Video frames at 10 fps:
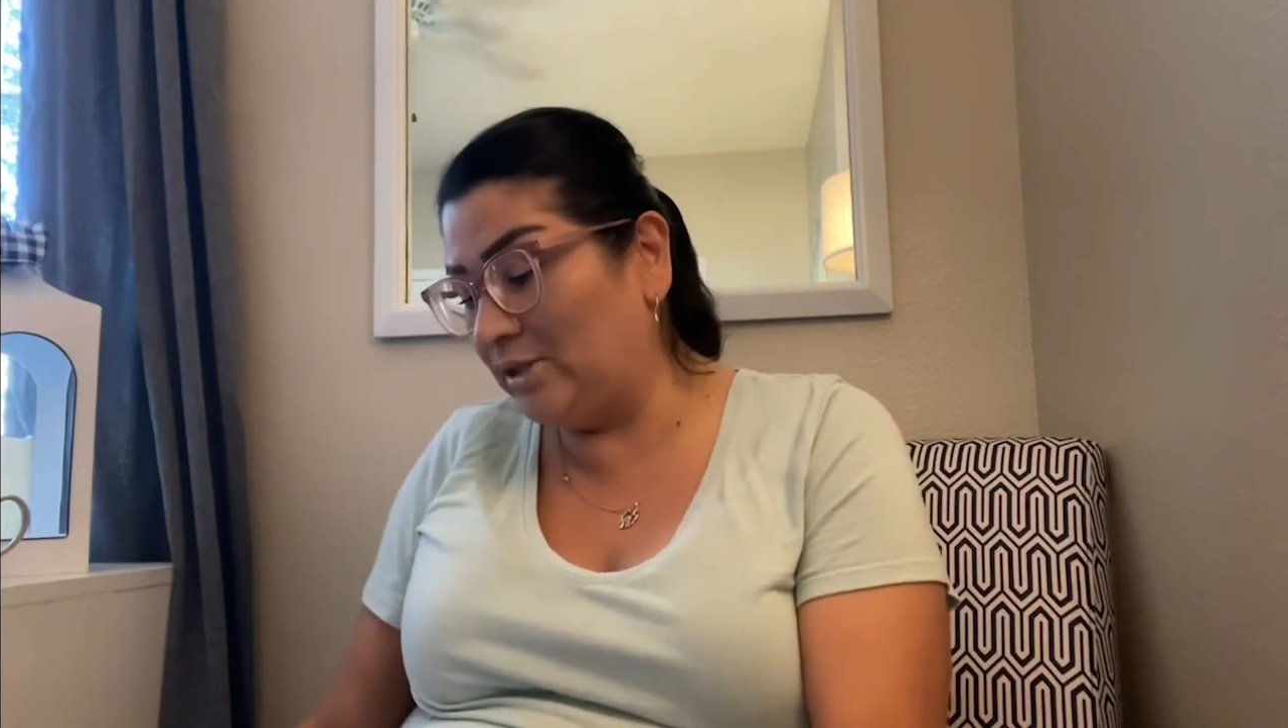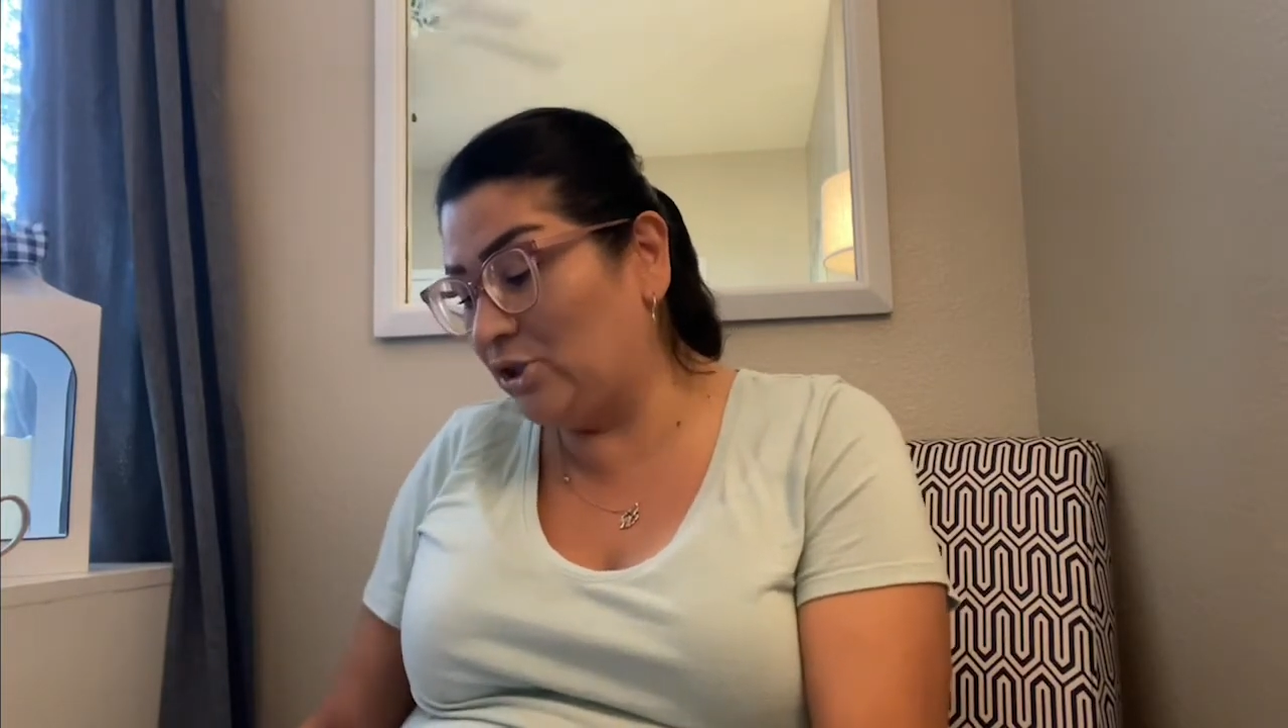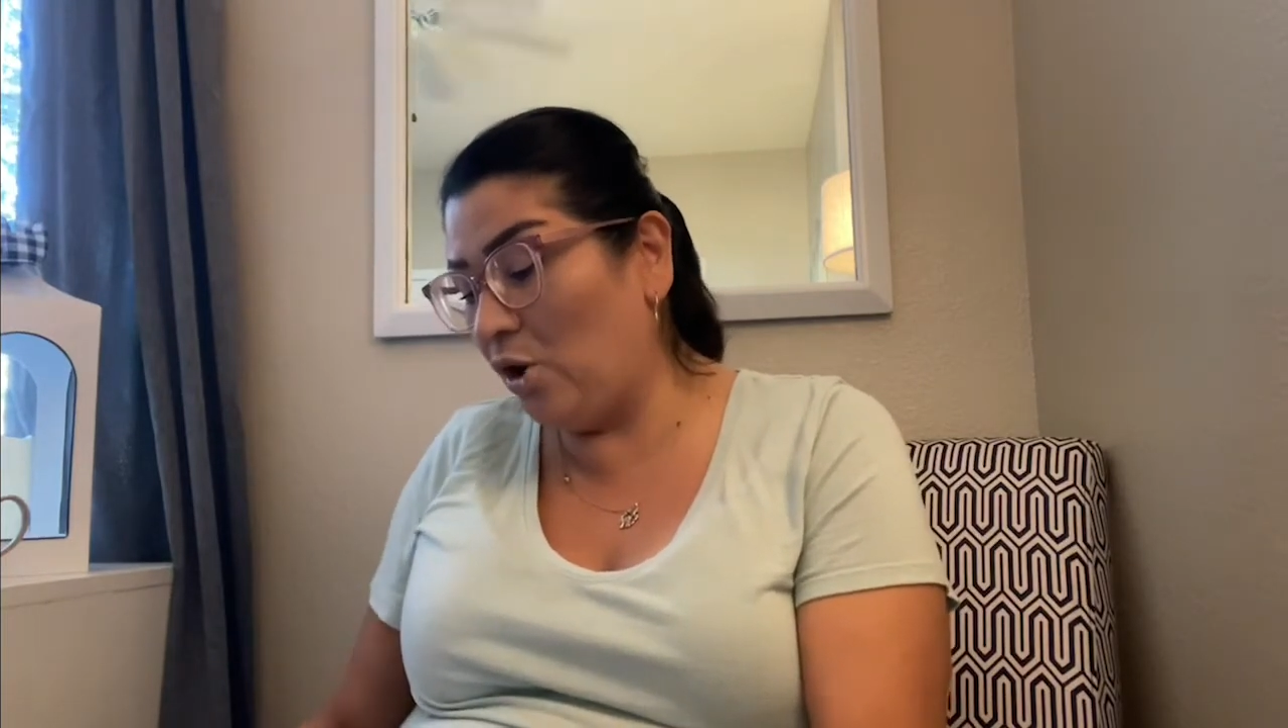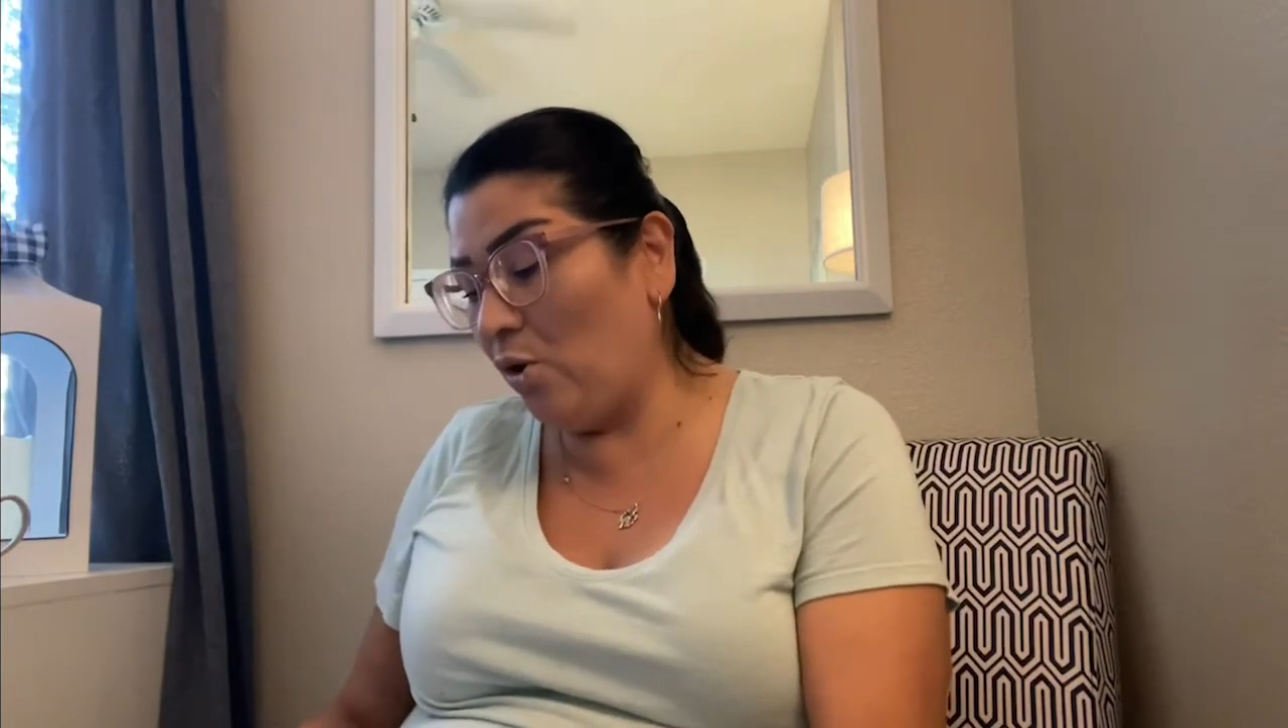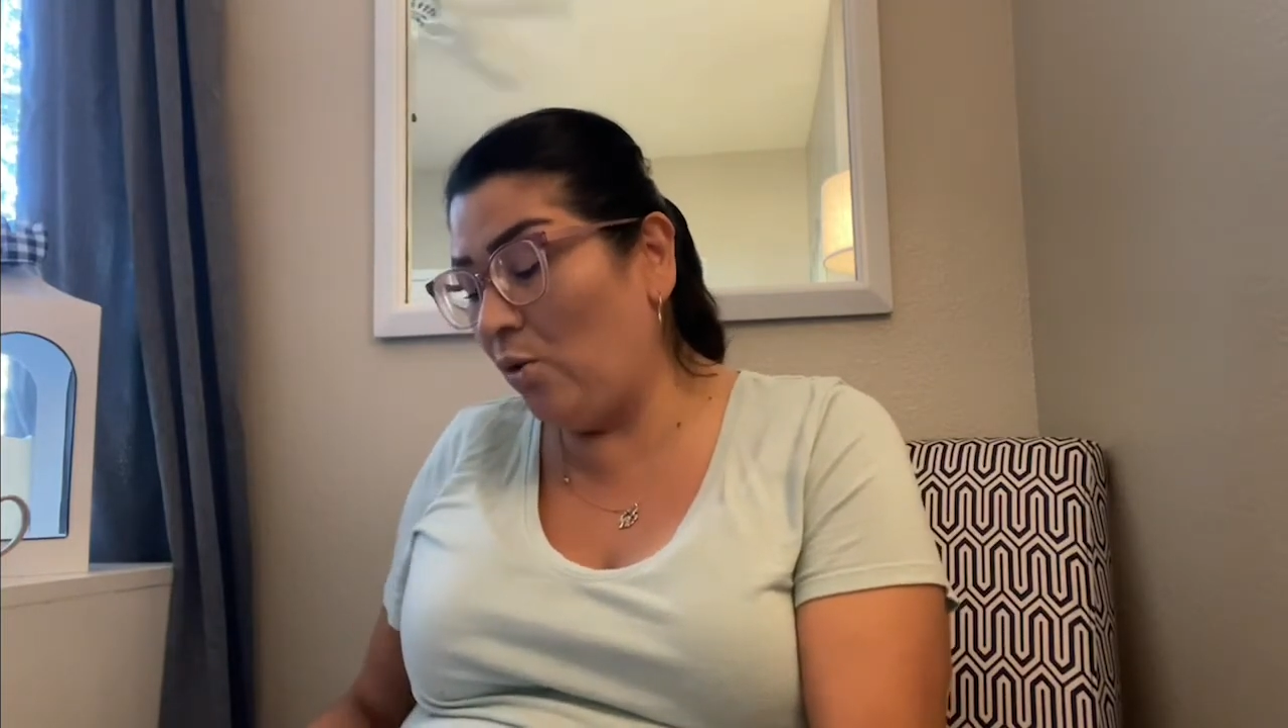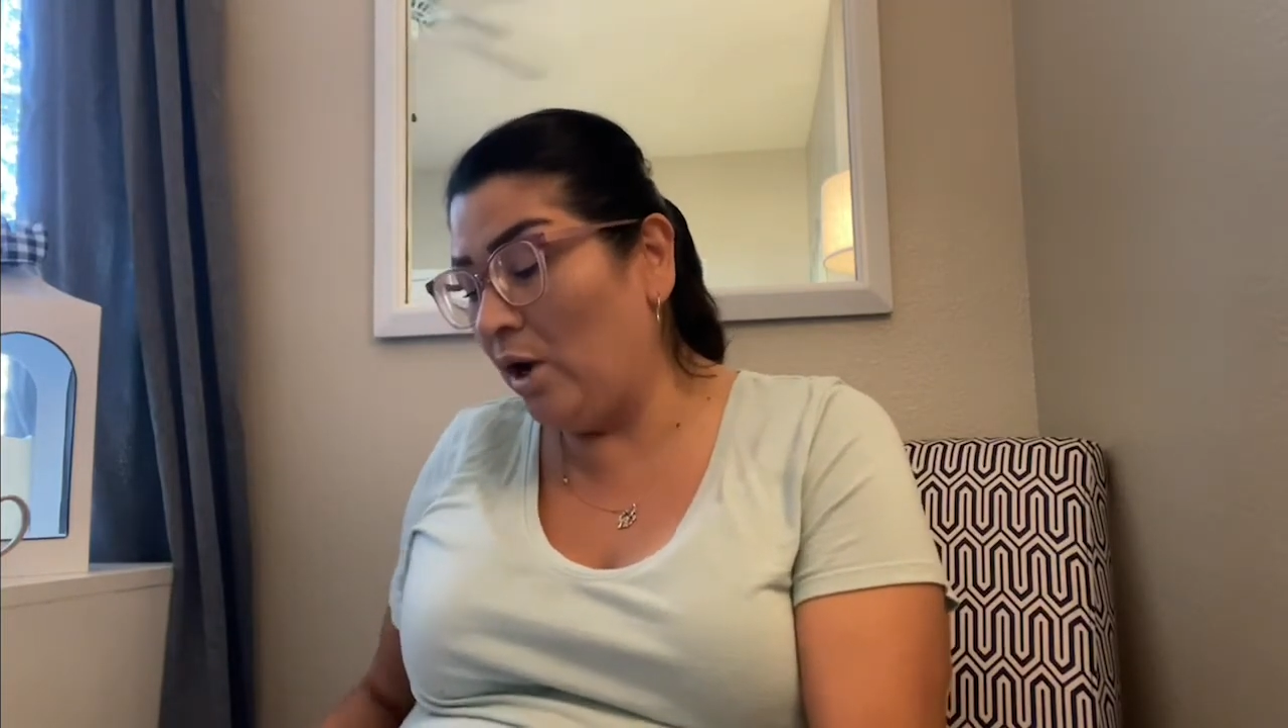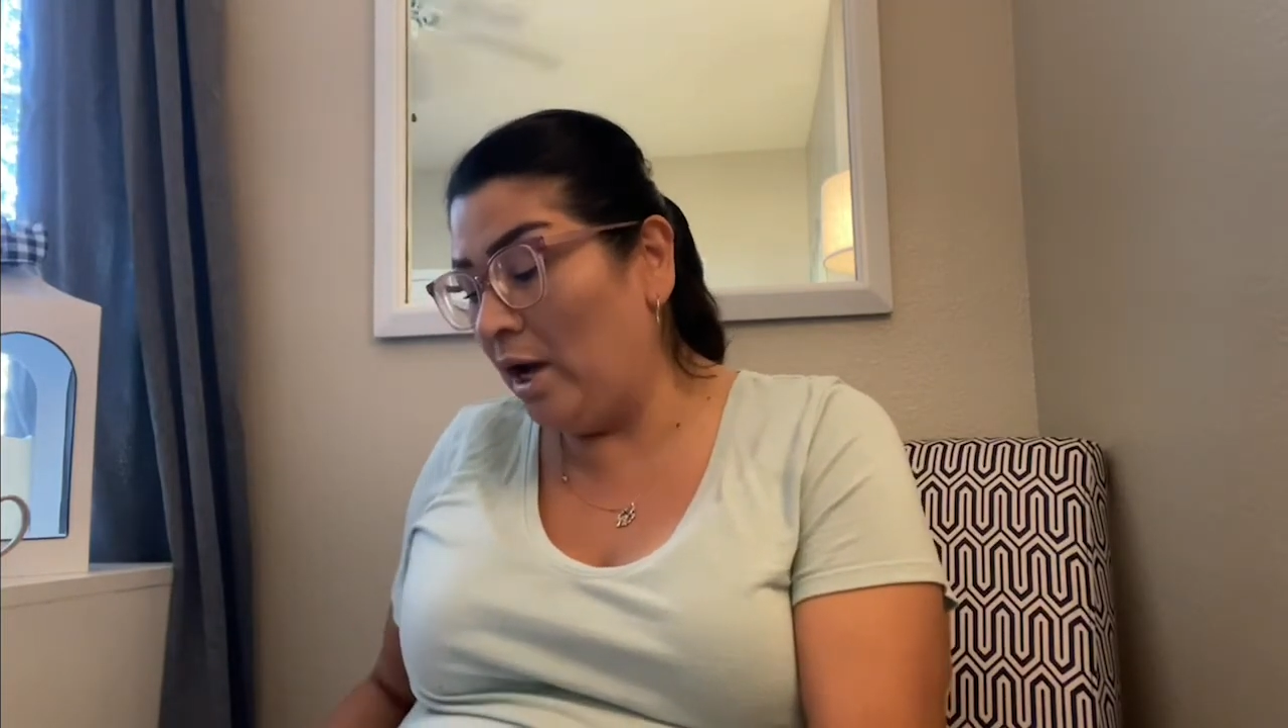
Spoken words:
so